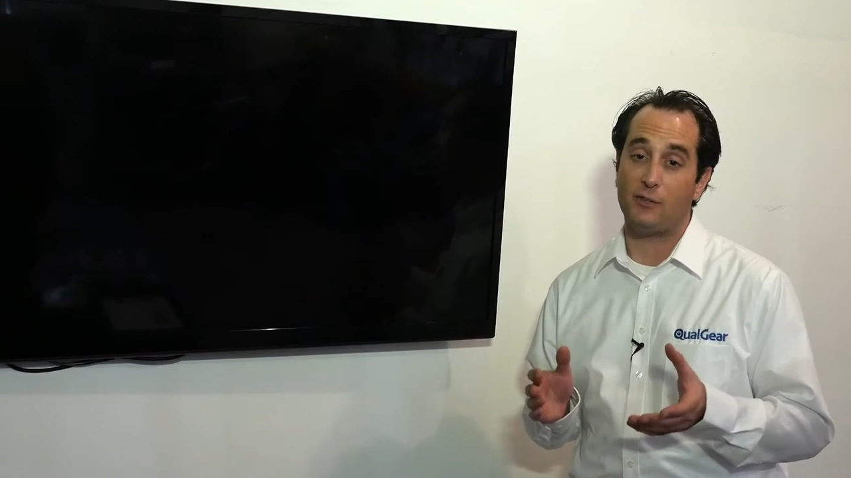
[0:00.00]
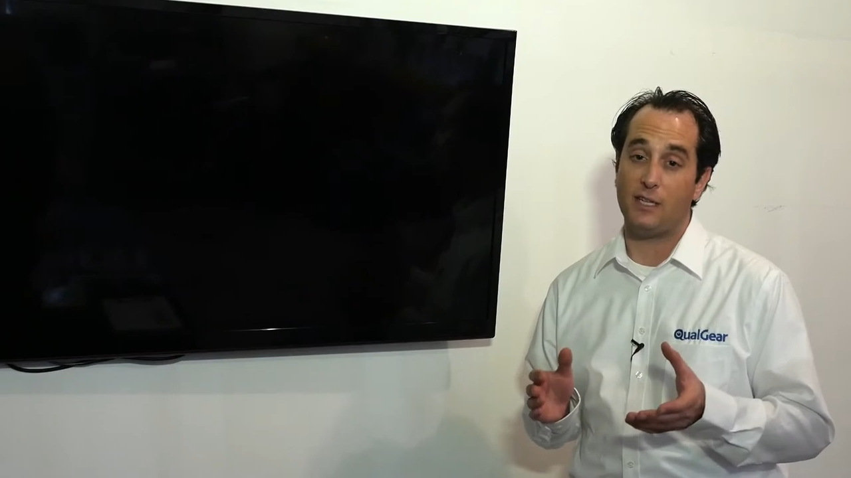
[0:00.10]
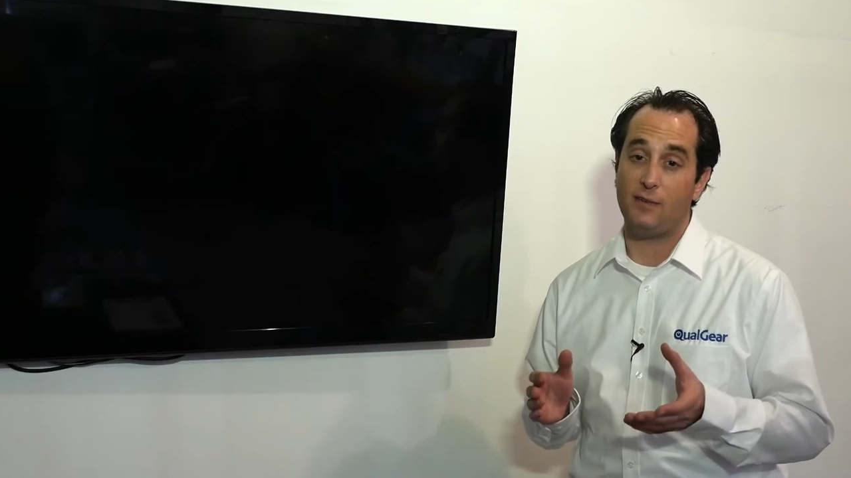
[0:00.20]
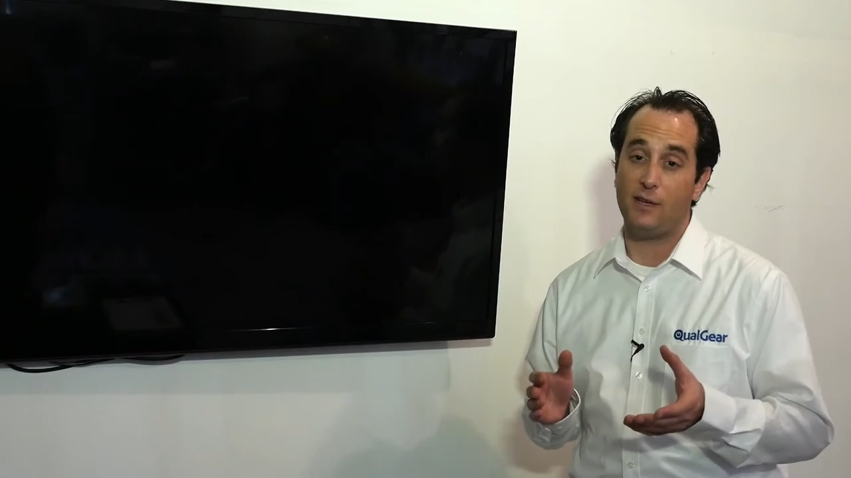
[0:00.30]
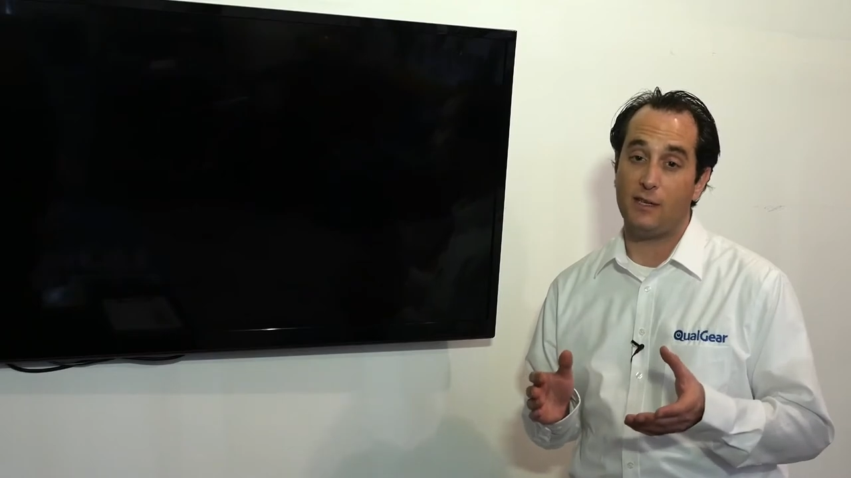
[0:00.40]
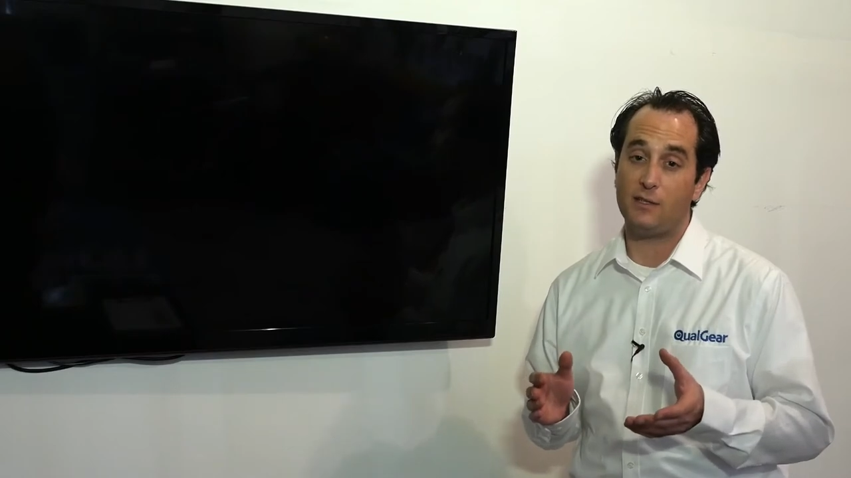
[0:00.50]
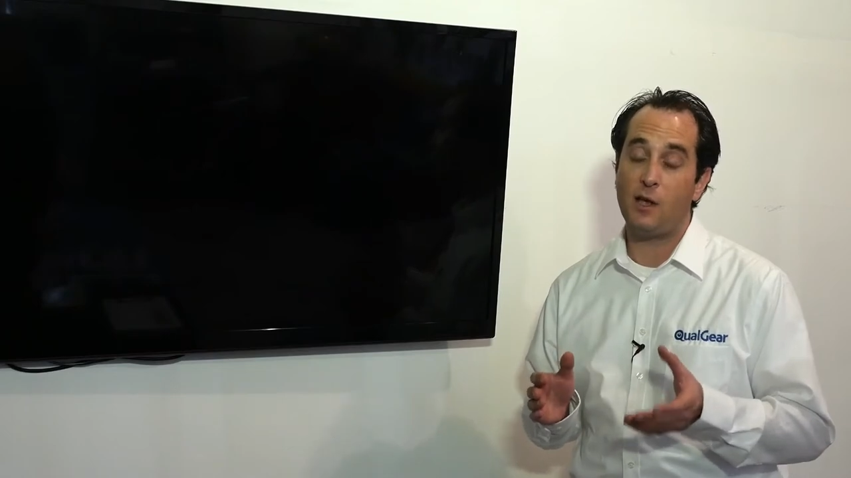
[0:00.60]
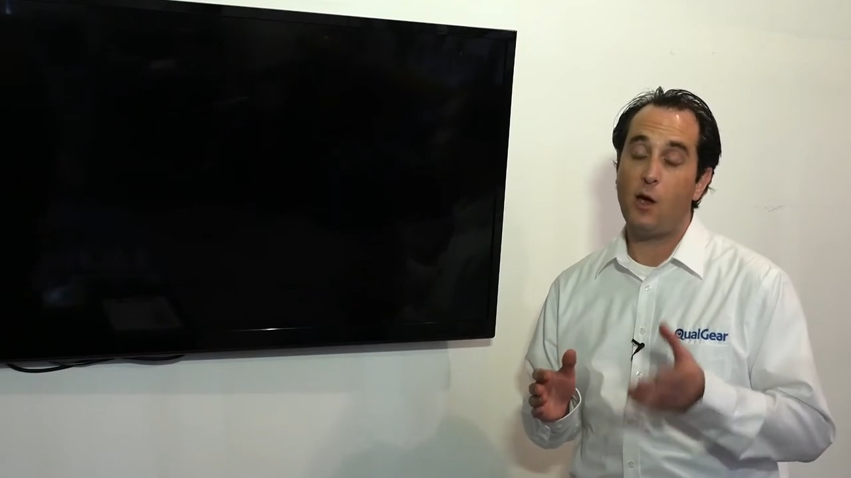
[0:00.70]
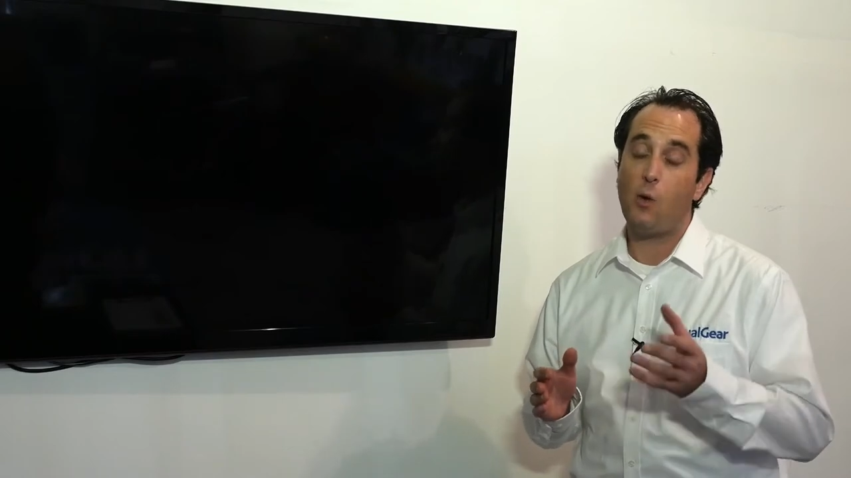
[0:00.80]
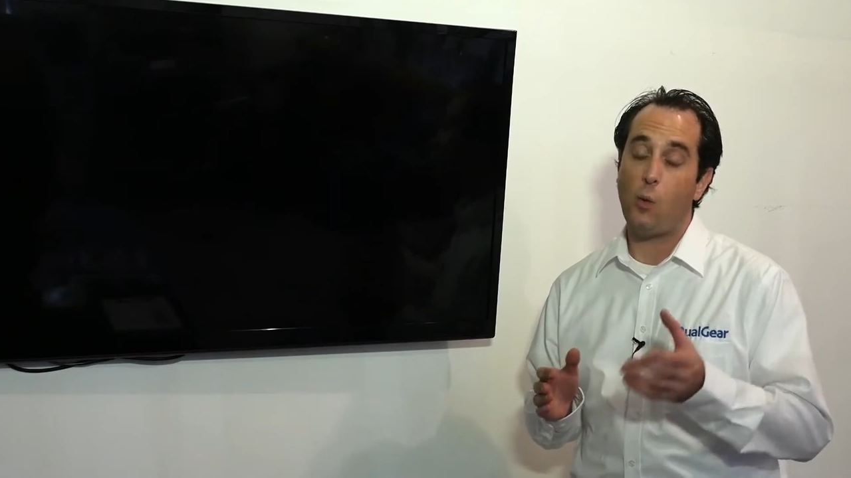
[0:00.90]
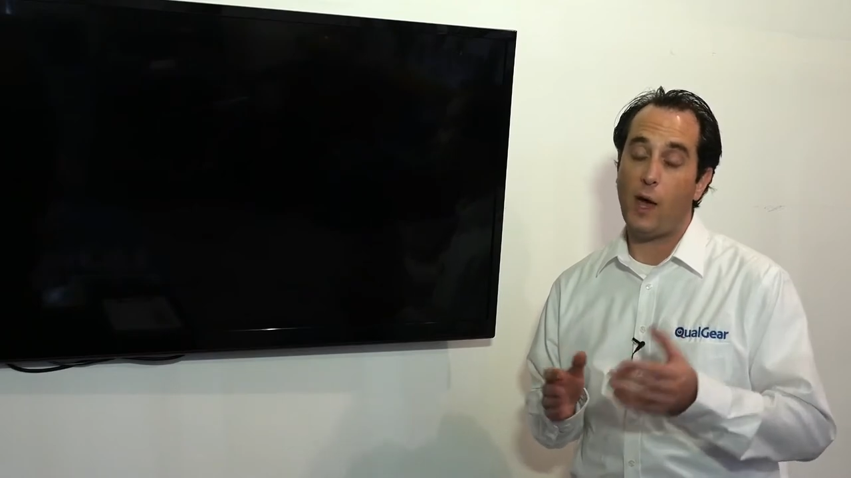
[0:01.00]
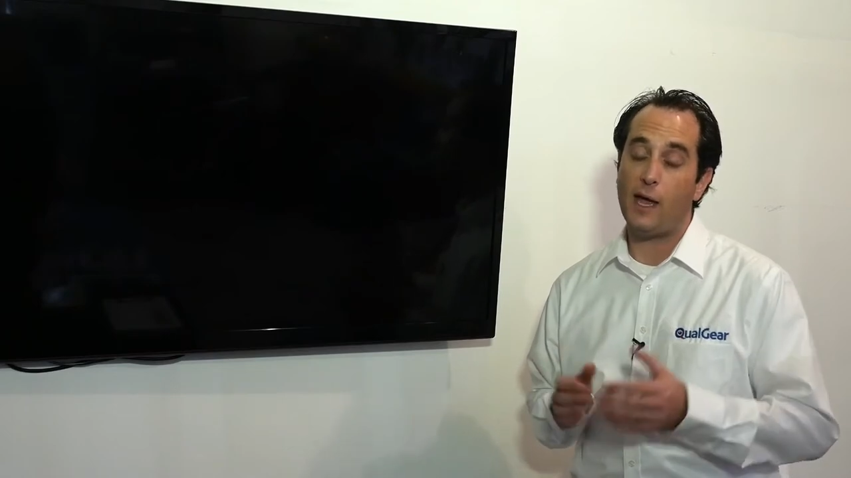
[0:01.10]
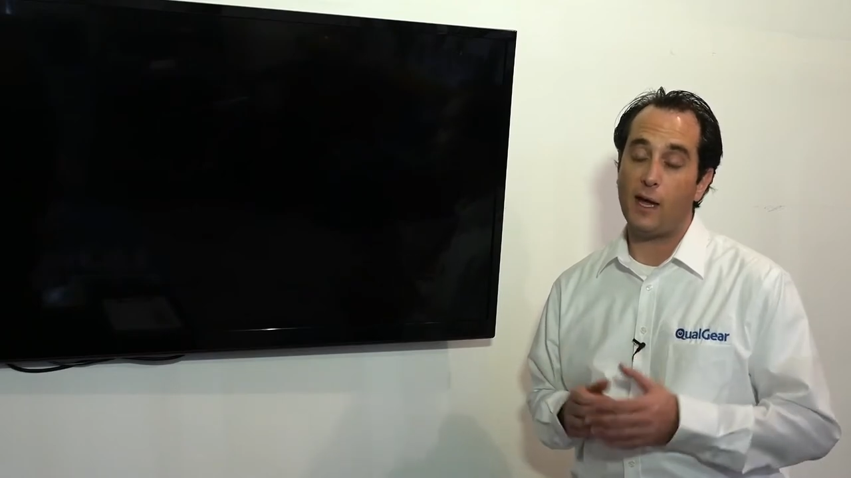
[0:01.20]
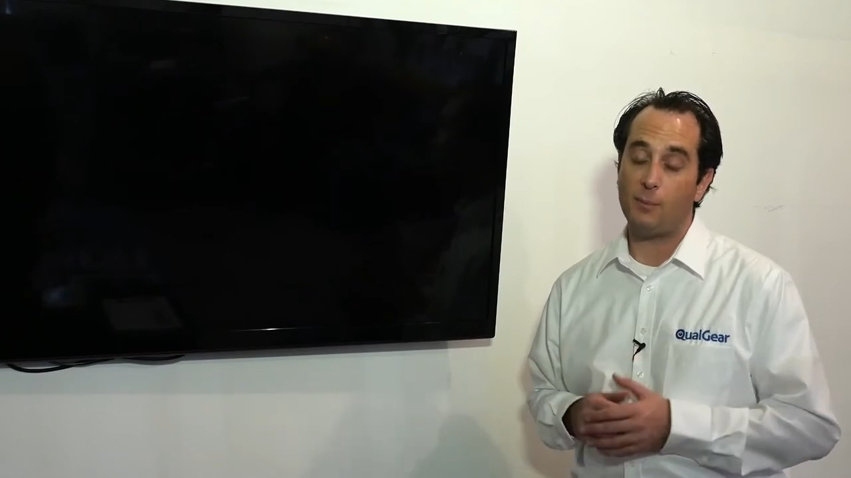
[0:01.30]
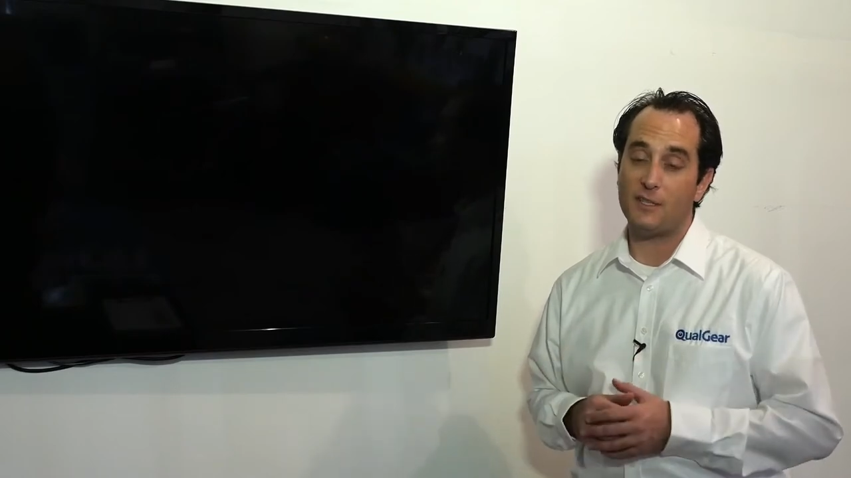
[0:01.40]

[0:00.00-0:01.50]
T Vs weighing up